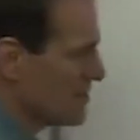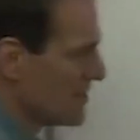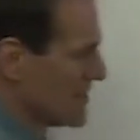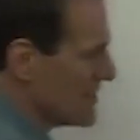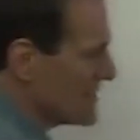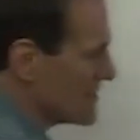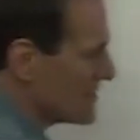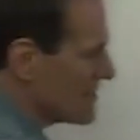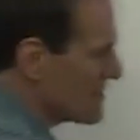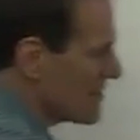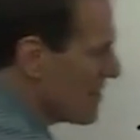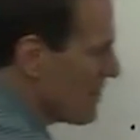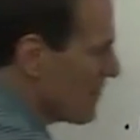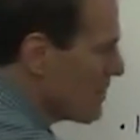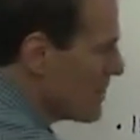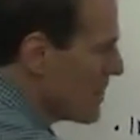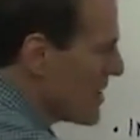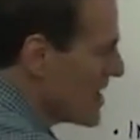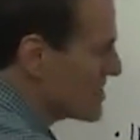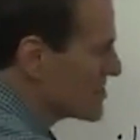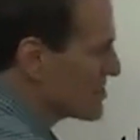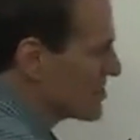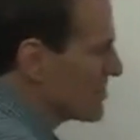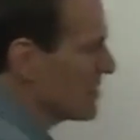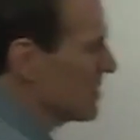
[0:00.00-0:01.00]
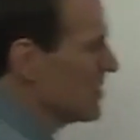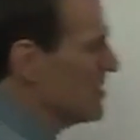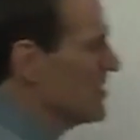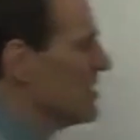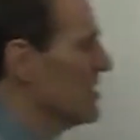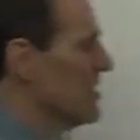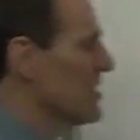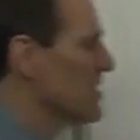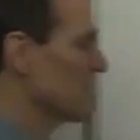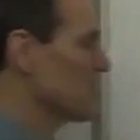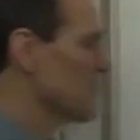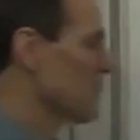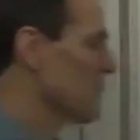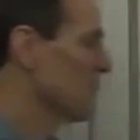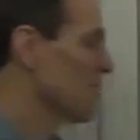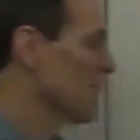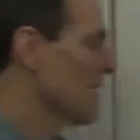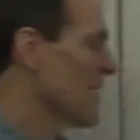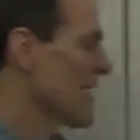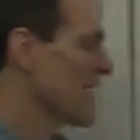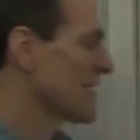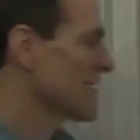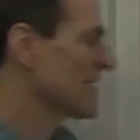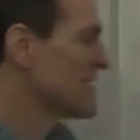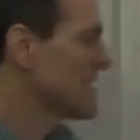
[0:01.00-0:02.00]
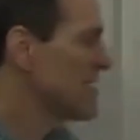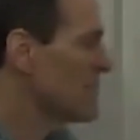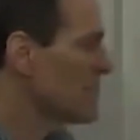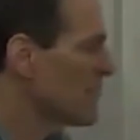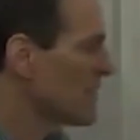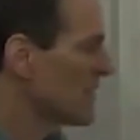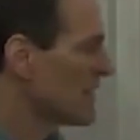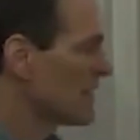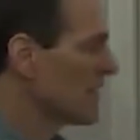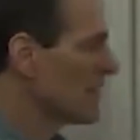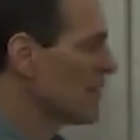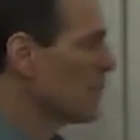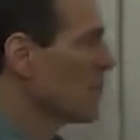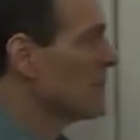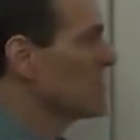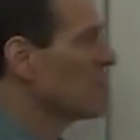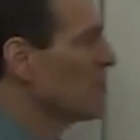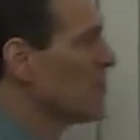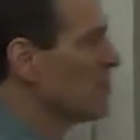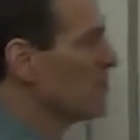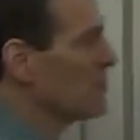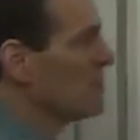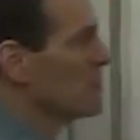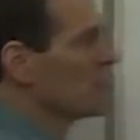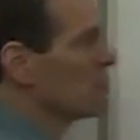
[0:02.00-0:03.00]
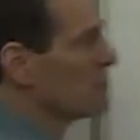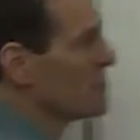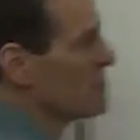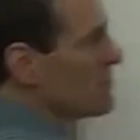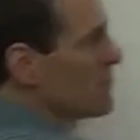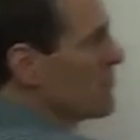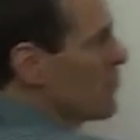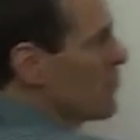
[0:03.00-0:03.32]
you need some measure. So in fact, typically we don't use